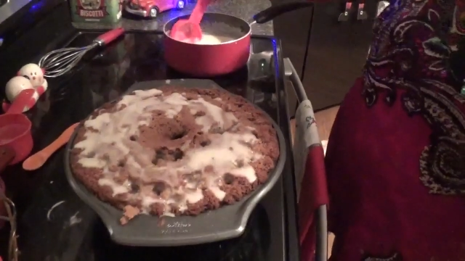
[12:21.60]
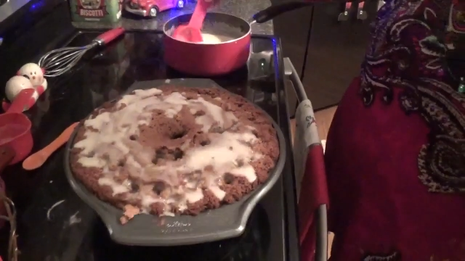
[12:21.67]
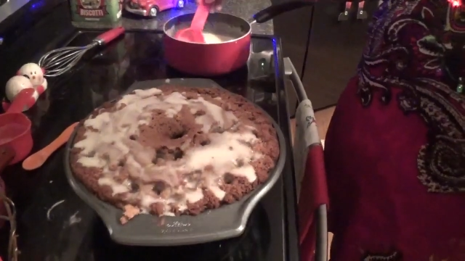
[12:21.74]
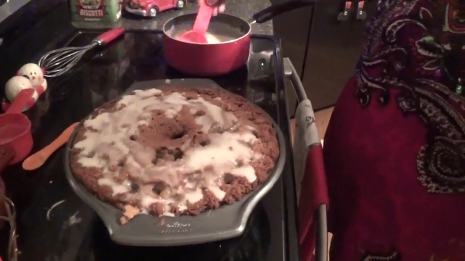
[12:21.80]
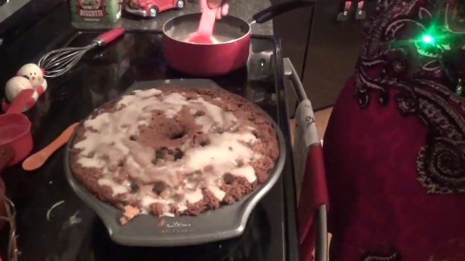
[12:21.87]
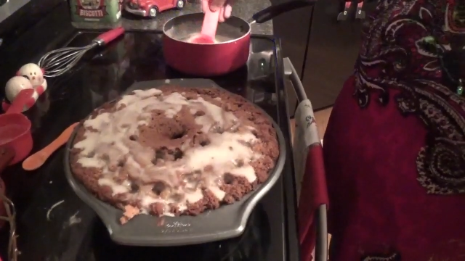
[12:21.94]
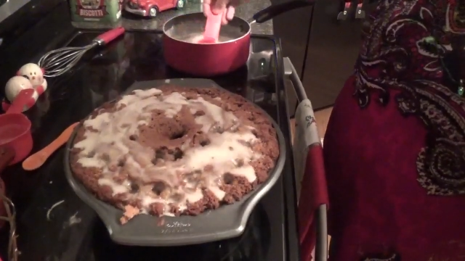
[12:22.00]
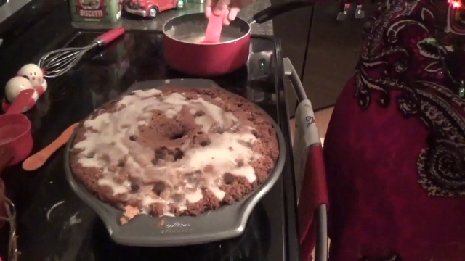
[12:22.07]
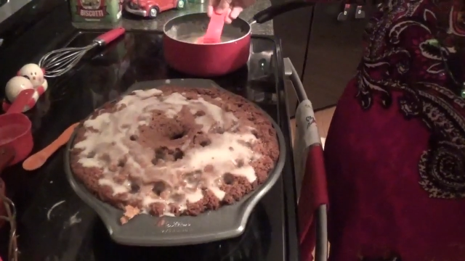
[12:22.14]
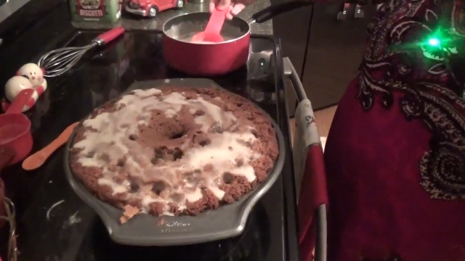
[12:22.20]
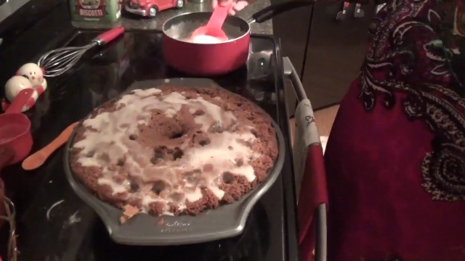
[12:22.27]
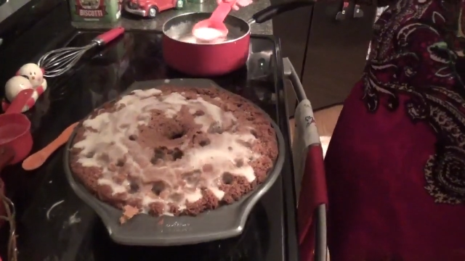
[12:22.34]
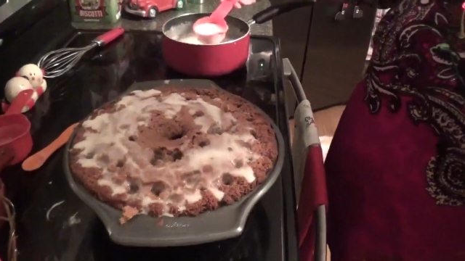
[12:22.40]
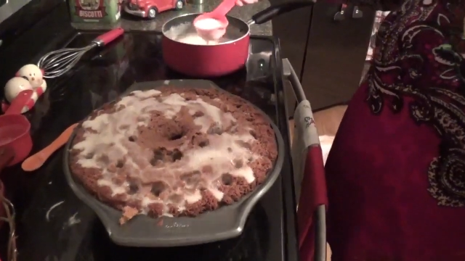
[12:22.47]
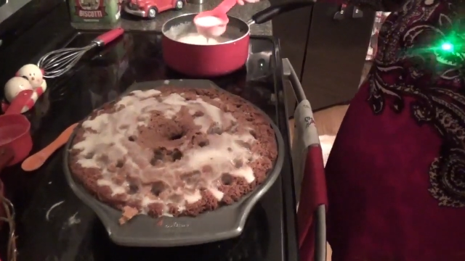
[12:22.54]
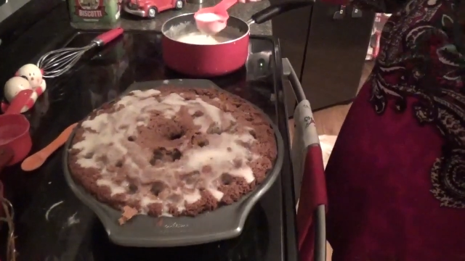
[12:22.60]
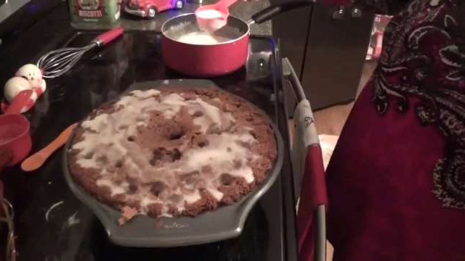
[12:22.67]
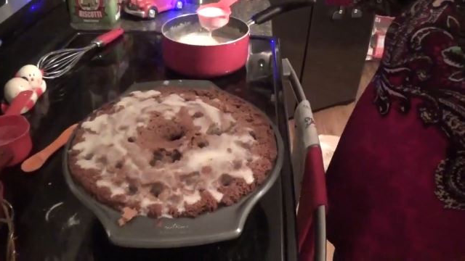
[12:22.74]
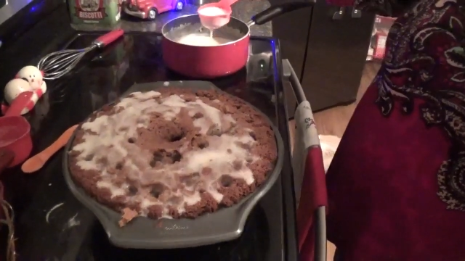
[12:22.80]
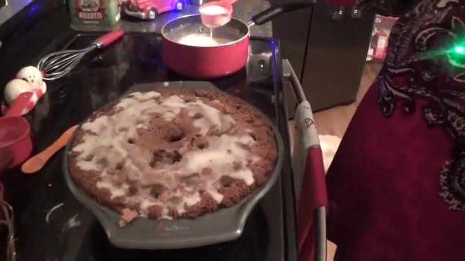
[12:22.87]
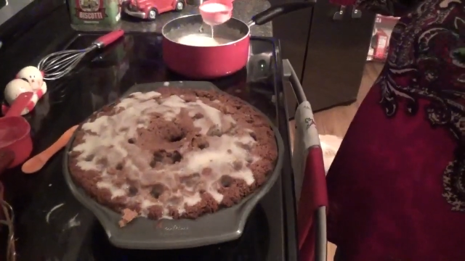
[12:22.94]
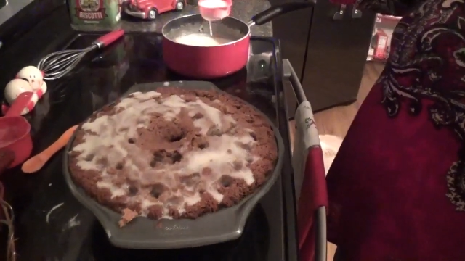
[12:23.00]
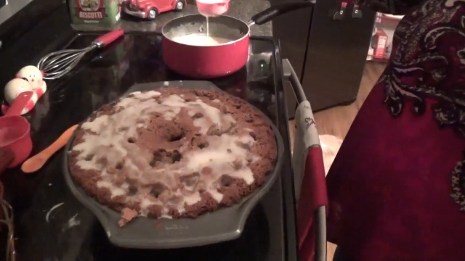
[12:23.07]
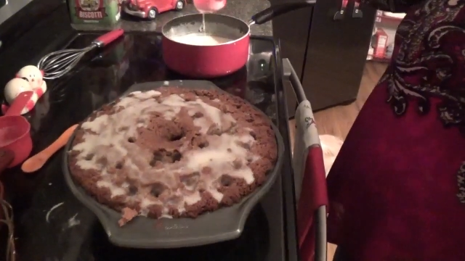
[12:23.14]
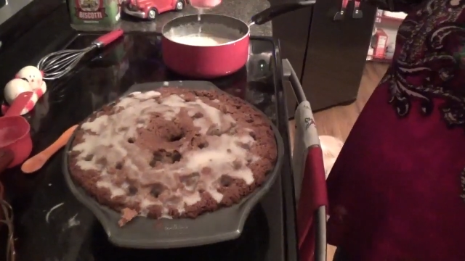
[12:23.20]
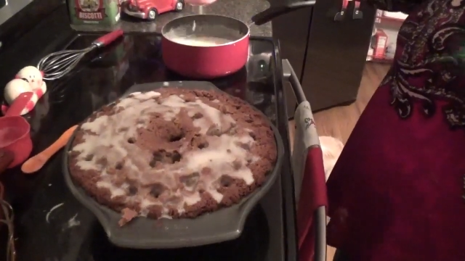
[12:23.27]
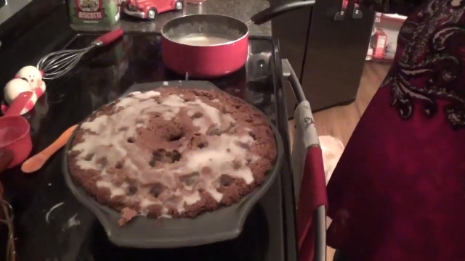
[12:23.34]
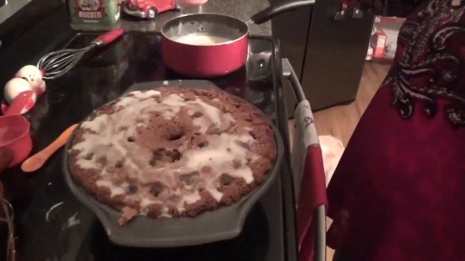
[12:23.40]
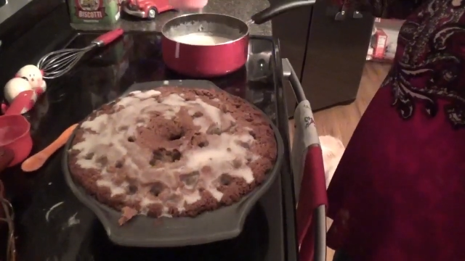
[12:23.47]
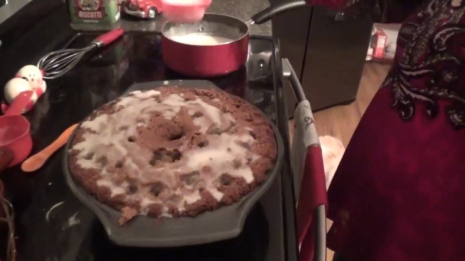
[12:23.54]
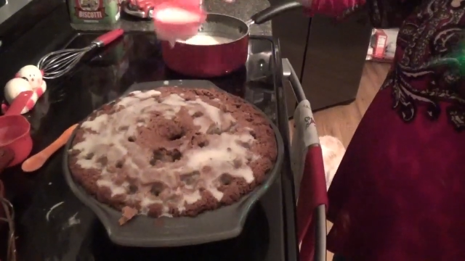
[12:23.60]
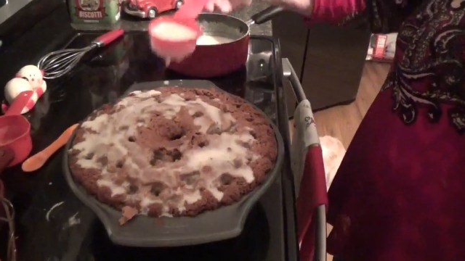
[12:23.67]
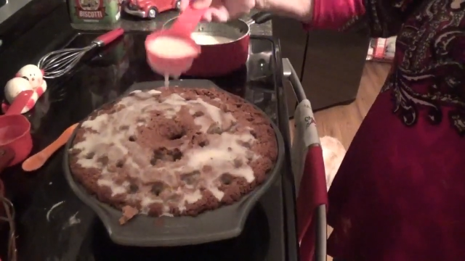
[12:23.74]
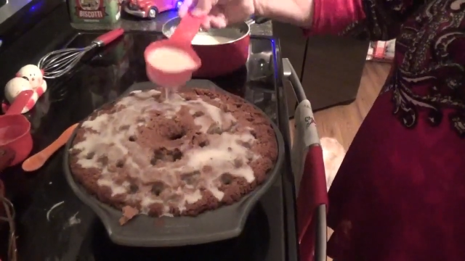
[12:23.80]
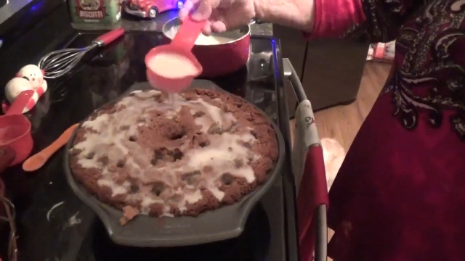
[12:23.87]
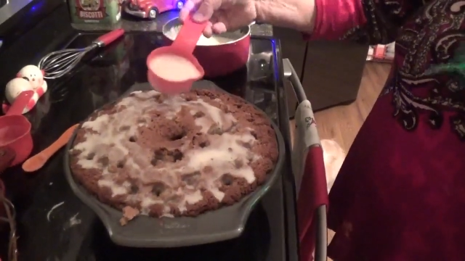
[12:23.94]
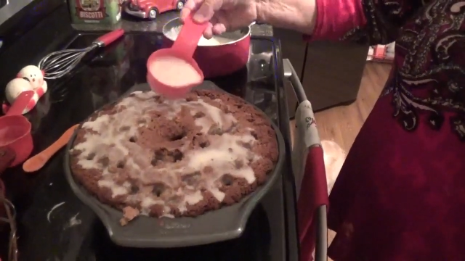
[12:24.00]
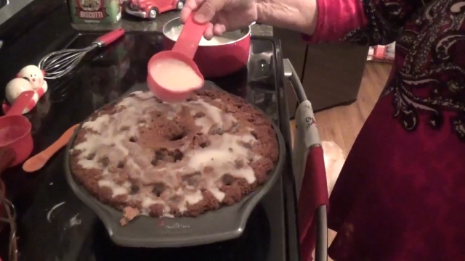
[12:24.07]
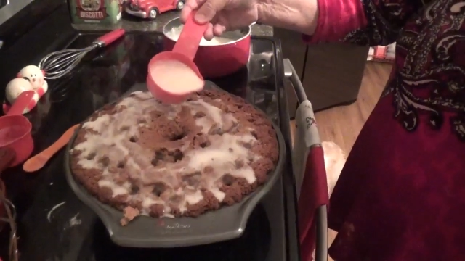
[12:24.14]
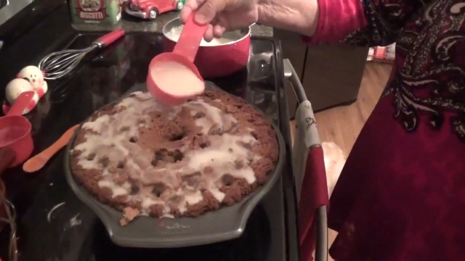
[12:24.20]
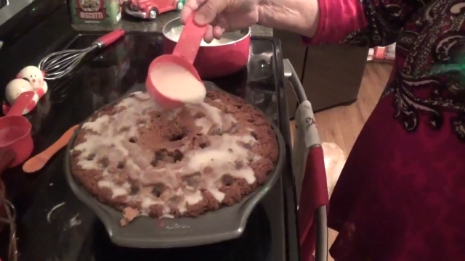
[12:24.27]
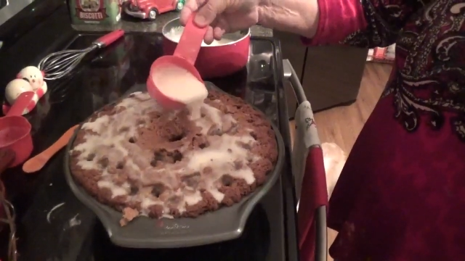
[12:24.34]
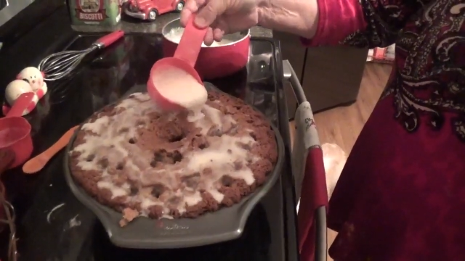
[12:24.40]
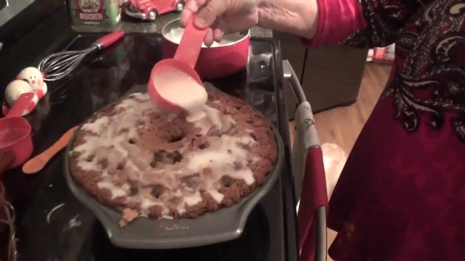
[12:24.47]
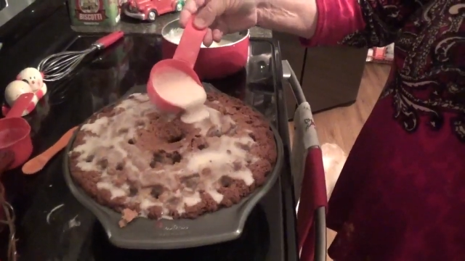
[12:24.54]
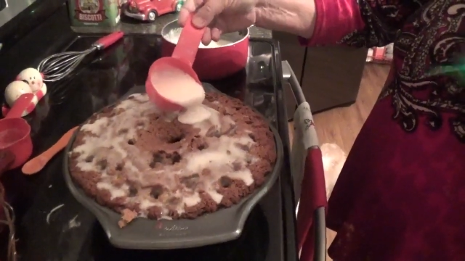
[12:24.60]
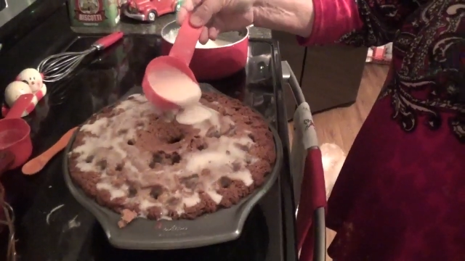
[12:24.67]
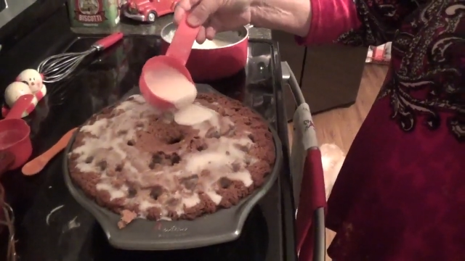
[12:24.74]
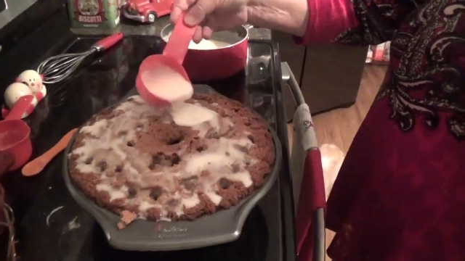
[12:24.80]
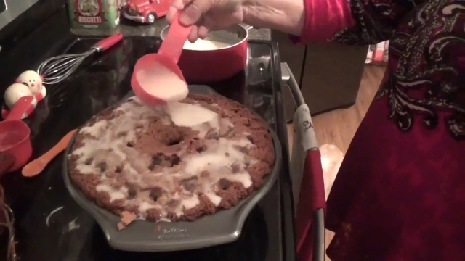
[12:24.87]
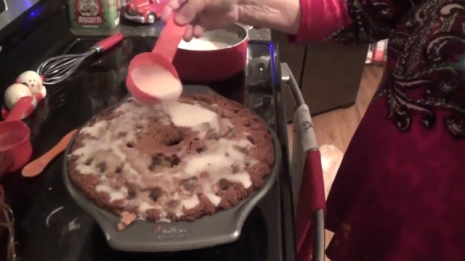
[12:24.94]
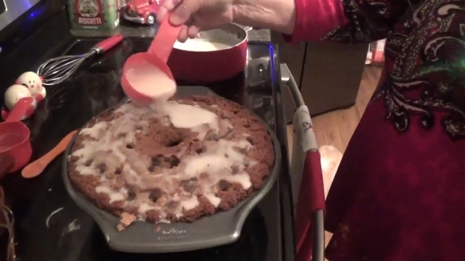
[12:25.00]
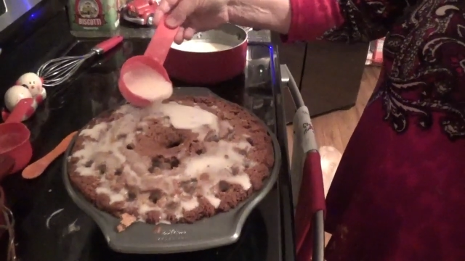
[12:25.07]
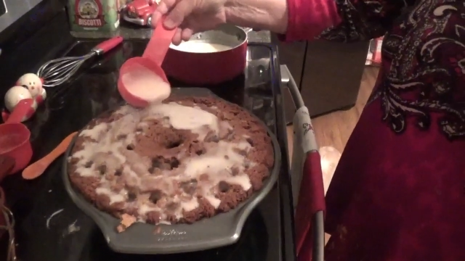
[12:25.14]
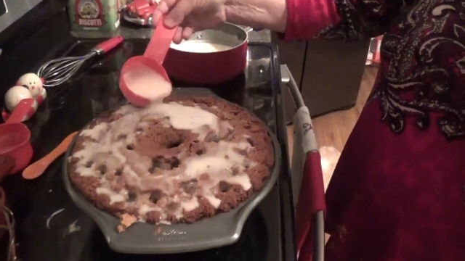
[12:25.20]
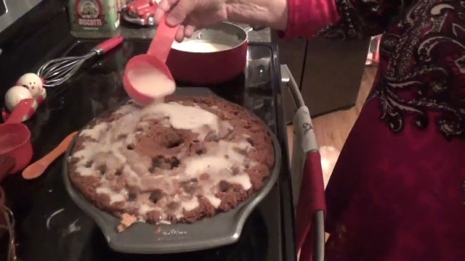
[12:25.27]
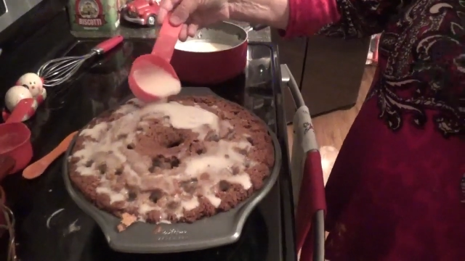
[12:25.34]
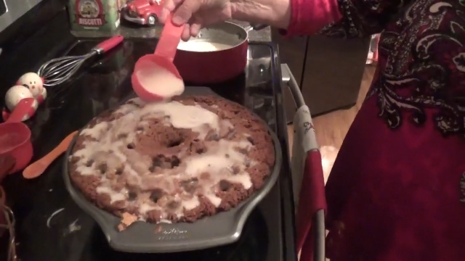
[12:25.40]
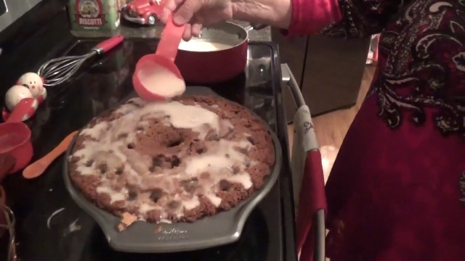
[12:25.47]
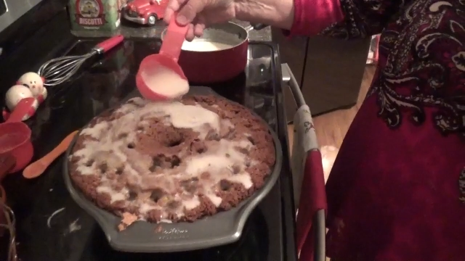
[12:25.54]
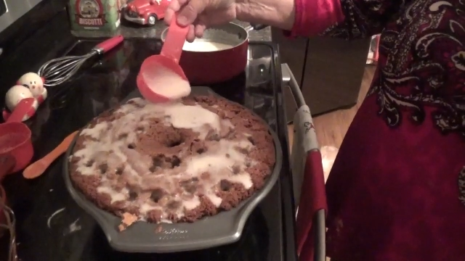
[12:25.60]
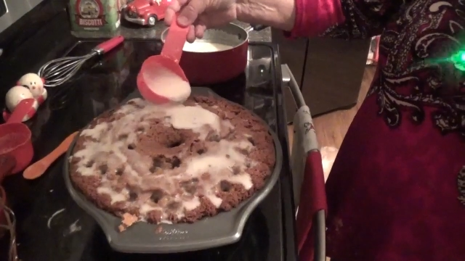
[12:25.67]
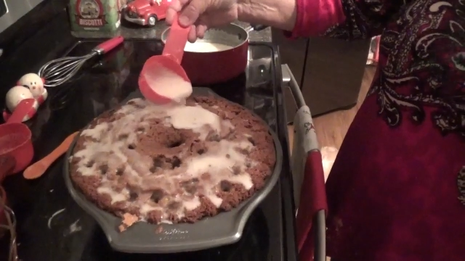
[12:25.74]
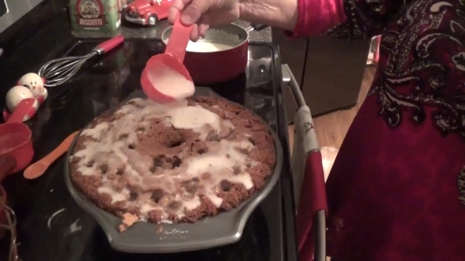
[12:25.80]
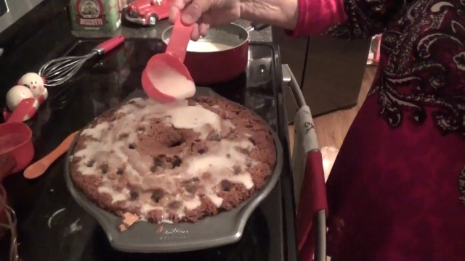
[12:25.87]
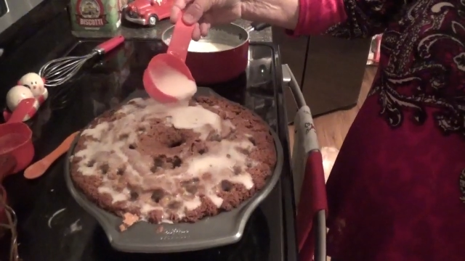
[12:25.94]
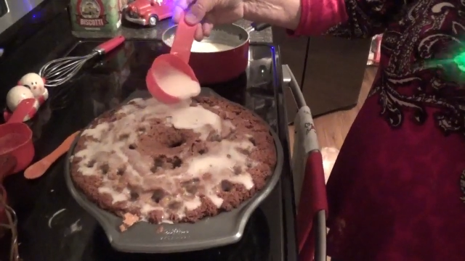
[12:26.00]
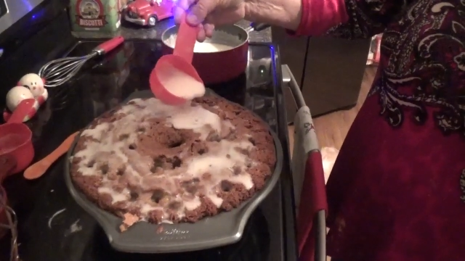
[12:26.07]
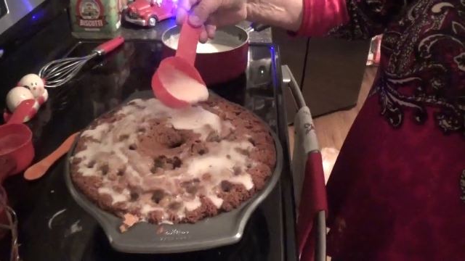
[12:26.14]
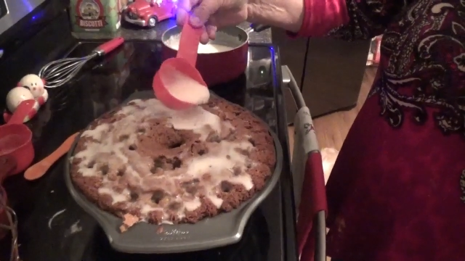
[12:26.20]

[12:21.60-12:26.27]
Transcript: No face is visible, so there are no lips to read.